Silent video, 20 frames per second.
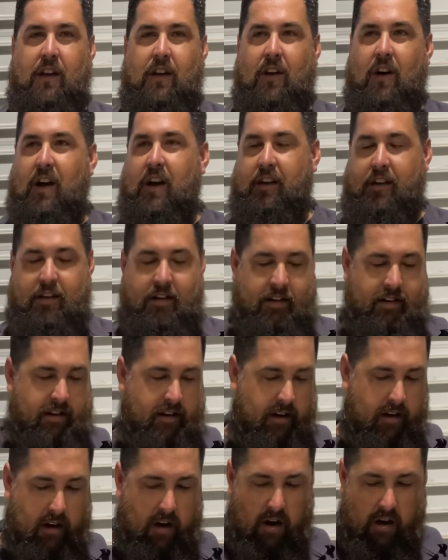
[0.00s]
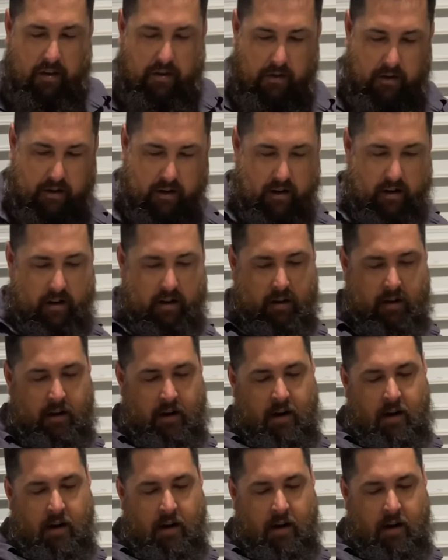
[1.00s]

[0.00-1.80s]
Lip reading: Like, you go through your